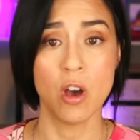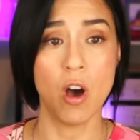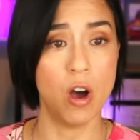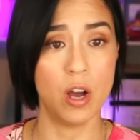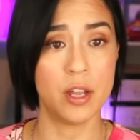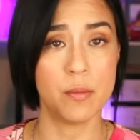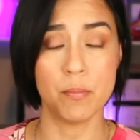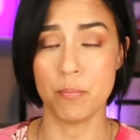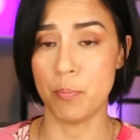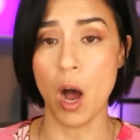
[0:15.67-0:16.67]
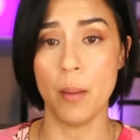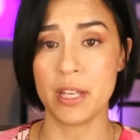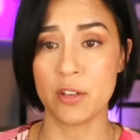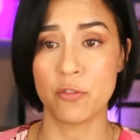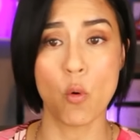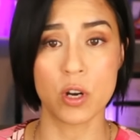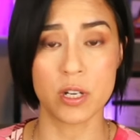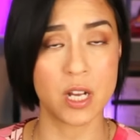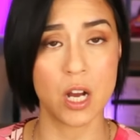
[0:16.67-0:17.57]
on bombing foreign